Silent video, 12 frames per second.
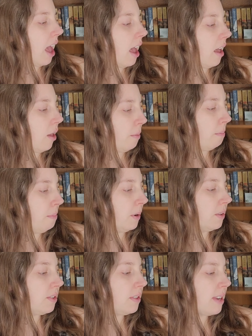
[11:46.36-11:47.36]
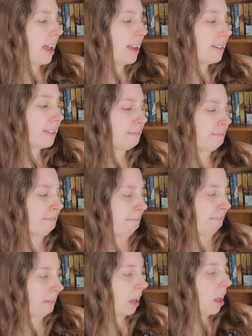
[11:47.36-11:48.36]
Halberstadt.
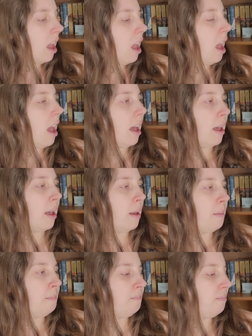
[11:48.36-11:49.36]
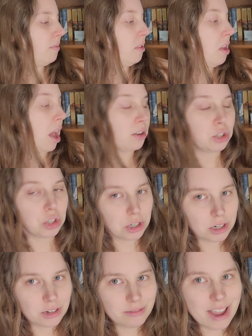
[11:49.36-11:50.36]
Not
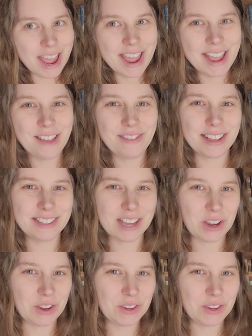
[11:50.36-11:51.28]
sure if that's how you